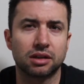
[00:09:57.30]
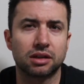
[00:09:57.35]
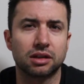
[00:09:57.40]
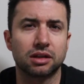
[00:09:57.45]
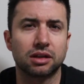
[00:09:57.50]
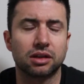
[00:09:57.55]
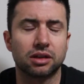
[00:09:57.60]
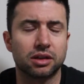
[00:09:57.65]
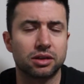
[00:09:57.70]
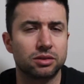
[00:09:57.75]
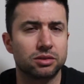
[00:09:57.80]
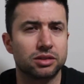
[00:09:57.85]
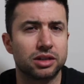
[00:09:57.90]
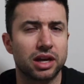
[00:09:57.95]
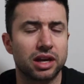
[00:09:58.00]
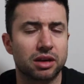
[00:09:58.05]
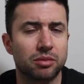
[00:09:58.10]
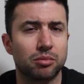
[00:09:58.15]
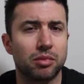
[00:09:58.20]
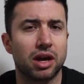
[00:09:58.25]
You know, he was
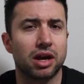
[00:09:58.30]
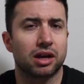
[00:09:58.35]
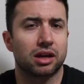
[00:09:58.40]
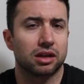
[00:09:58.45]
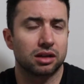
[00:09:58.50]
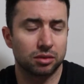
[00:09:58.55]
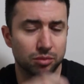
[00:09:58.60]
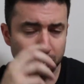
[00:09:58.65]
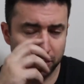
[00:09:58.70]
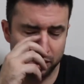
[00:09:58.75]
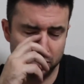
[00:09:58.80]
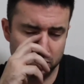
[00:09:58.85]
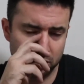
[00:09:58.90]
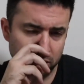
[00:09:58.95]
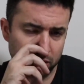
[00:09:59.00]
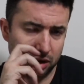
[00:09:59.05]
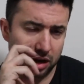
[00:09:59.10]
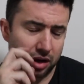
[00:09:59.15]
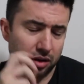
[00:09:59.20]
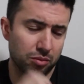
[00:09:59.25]
taken back into
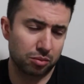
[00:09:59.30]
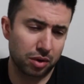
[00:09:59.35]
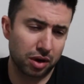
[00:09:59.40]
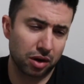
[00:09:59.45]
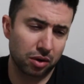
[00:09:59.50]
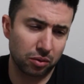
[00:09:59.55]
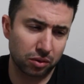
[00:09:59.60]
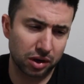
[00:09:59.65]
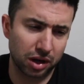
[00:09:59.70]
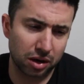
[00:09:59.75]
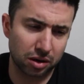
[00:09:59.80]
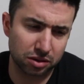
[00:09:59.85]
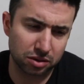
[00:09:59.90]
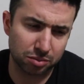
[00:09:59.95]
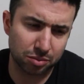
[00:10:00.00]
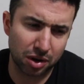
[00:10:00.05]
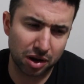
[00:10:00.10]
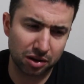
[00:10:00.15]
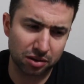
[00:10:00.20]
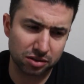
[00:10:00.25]
prison right about when I was
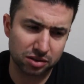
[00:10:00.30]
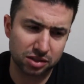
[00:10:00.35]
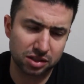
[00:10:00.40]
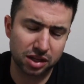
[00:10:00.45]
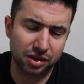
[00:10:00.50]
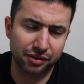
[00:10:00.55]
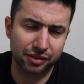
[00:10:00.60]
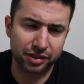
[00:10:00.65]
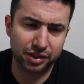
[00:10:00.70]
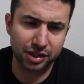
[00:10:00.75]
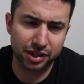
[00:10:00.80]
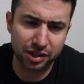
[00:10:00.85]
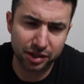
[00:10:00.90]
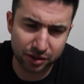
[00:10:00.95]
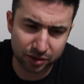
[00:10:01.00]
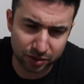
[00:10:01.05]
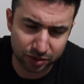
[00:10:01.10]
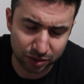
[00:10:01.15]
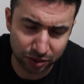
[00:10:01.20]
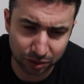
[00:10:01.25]
about seventeen
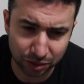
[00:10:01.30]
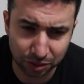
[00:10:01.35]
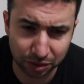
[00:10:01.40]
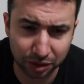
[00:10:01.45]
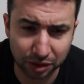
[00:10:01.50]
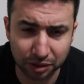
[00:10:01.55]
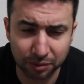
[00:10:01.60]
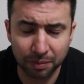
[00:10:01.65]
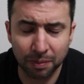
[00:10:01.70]
years old.